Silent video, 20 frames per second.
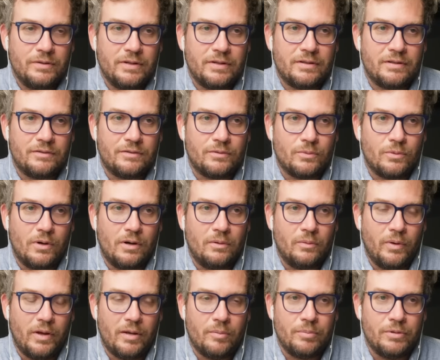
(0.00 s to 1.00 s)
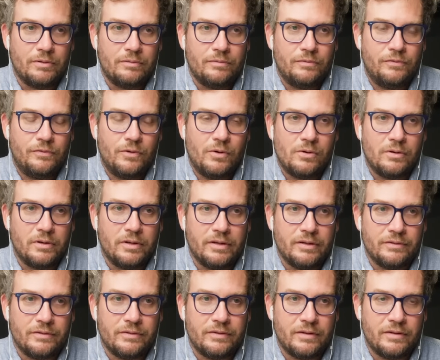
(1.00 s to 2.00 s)
Don't take this the wrong way, but Florida
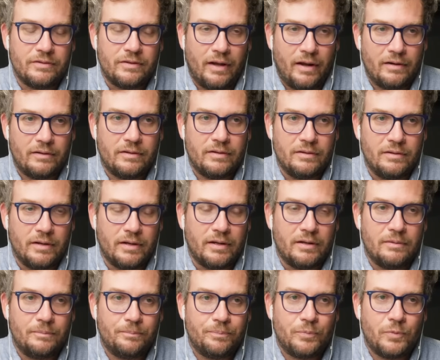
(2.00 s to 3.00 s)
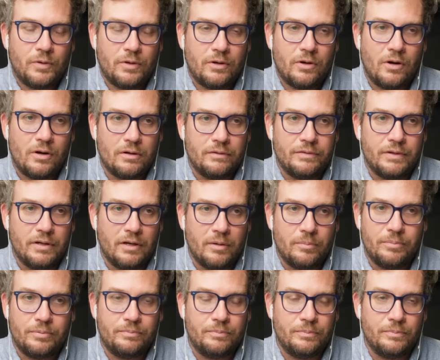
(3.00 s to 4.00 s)
isn't exactly carving
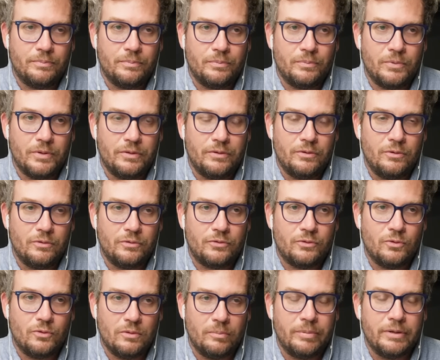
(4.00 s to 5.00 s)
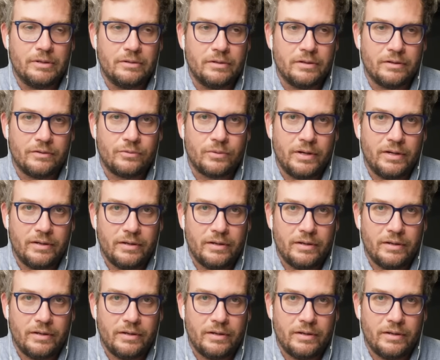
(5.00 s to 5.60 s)
up with new school buildings right